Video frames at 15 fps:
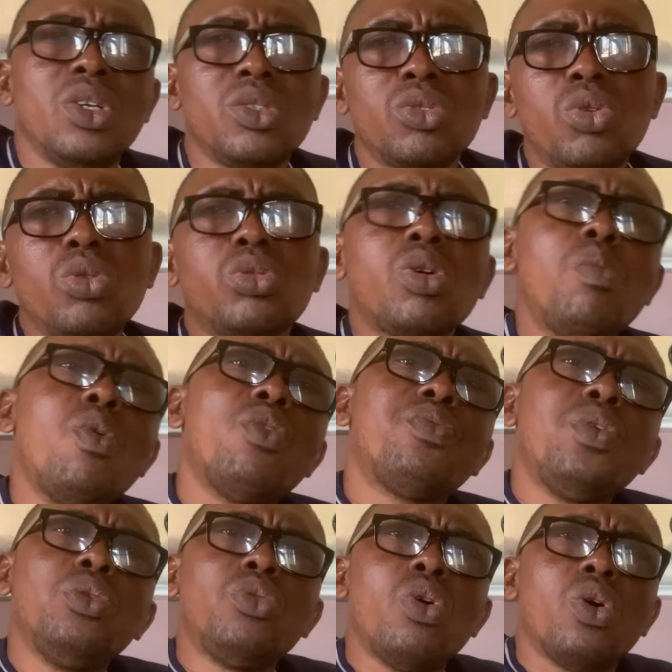So some of
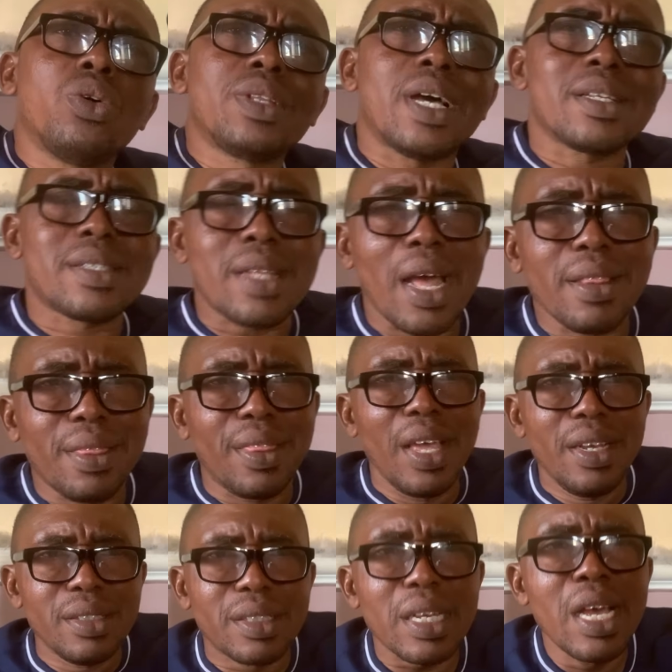you don't understand
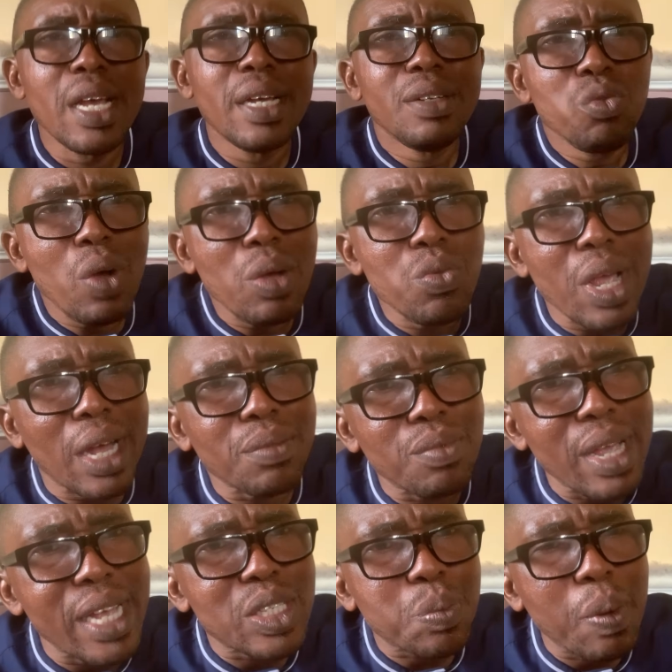things. When we are
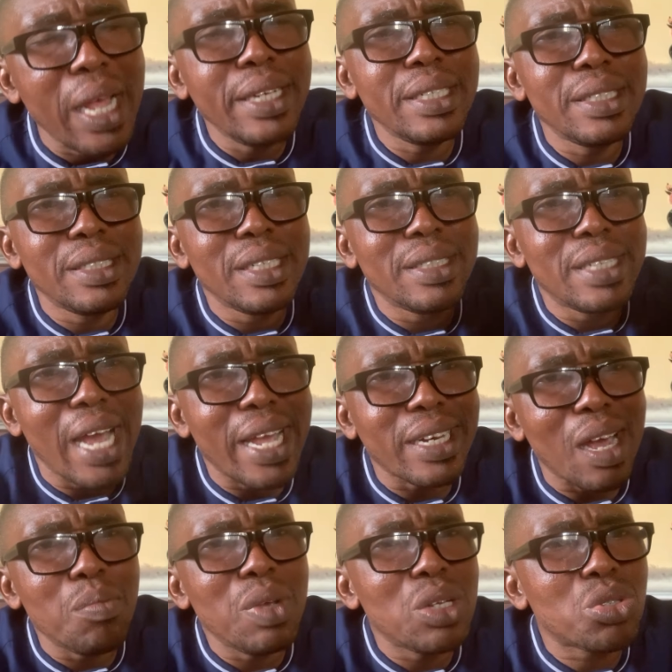explaining the
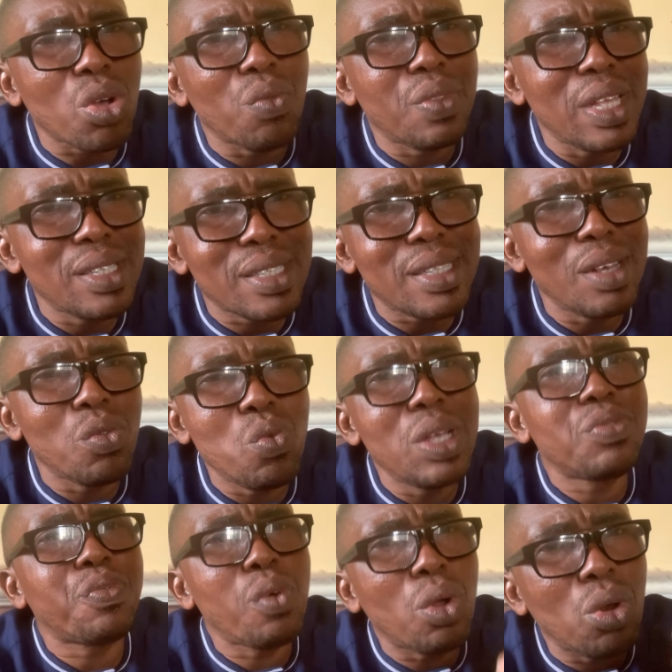dynamics of this thing, we
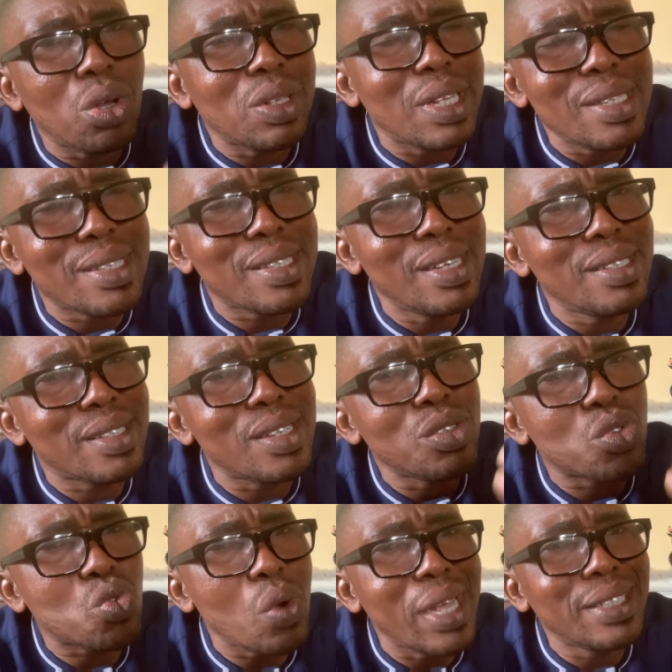follow this thing
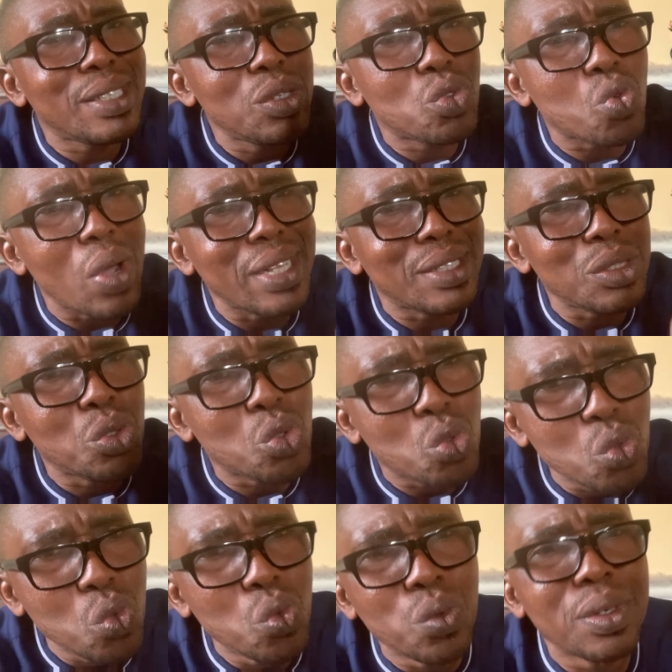since
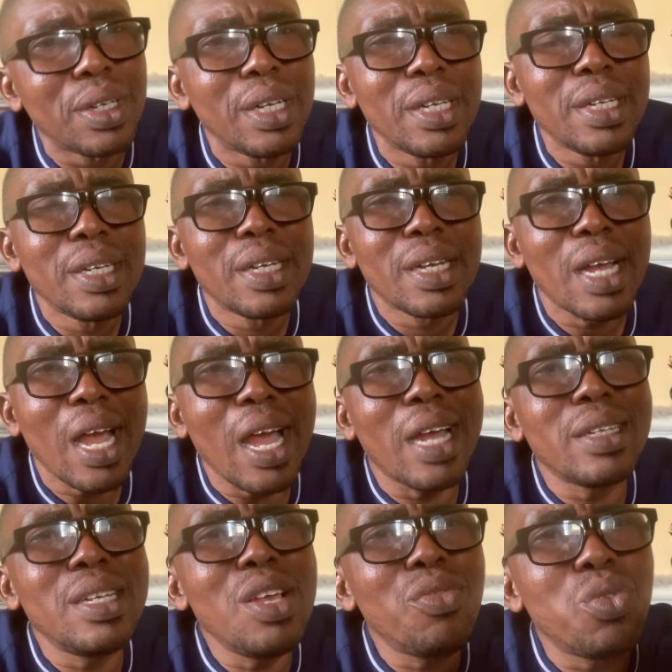2022.
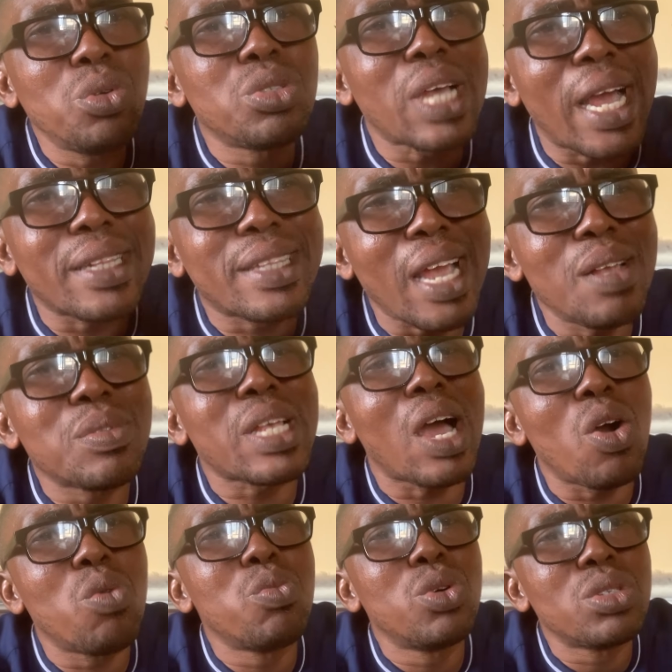And even at times I
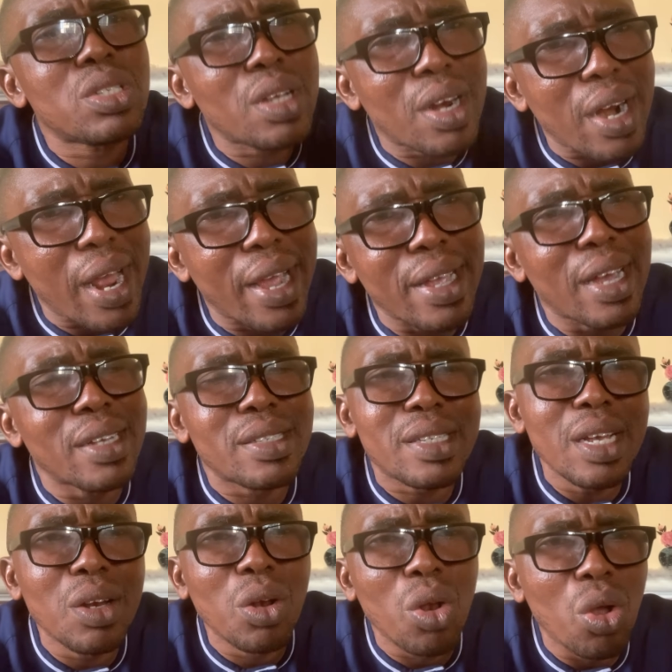almost cry and
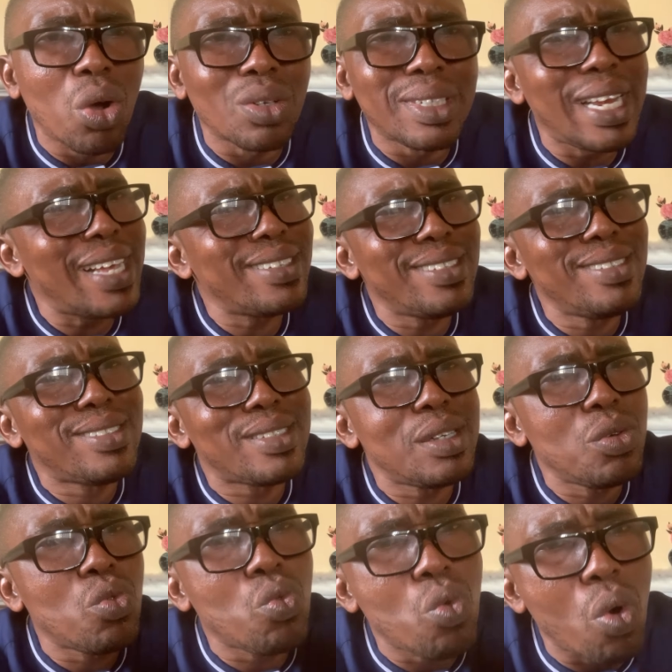say, Lord, let this
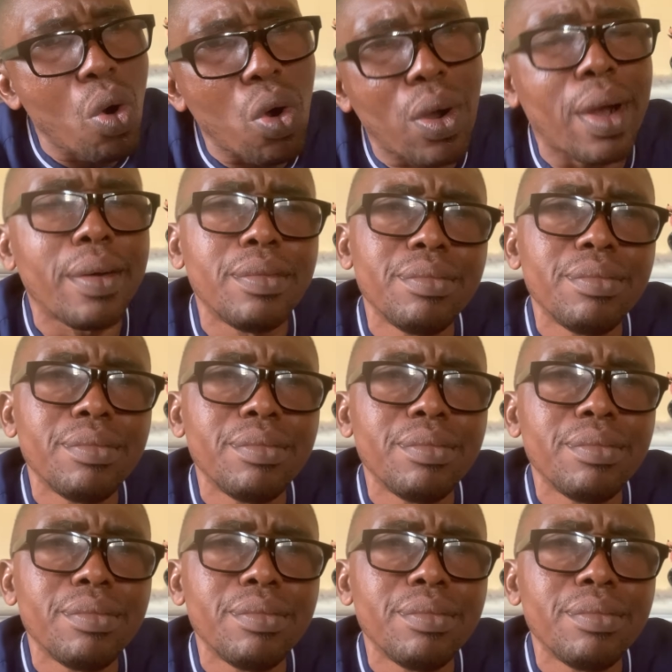thing work.